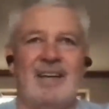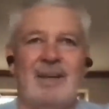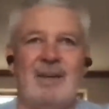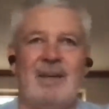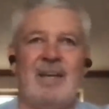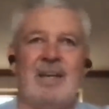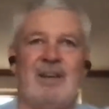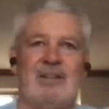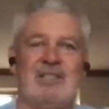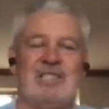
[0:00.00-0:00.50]

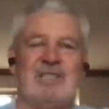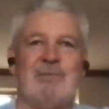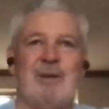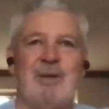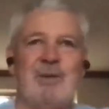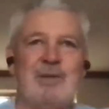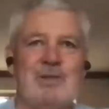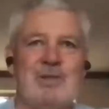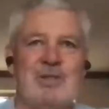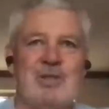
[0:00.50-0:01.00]
and I'd
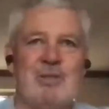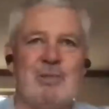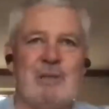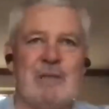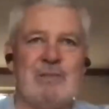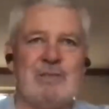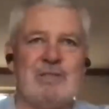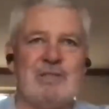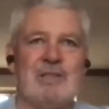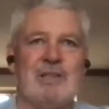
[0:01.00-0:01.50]
spoken to him, and it
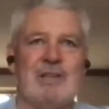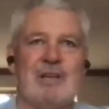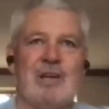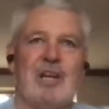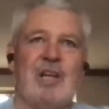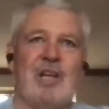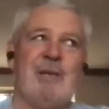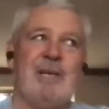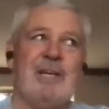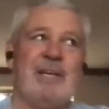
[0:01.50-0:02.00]
was going
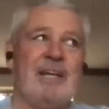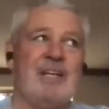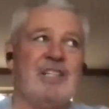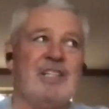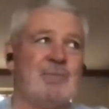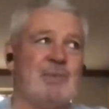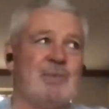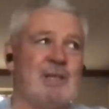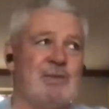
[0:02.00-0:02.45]
to be an announcement.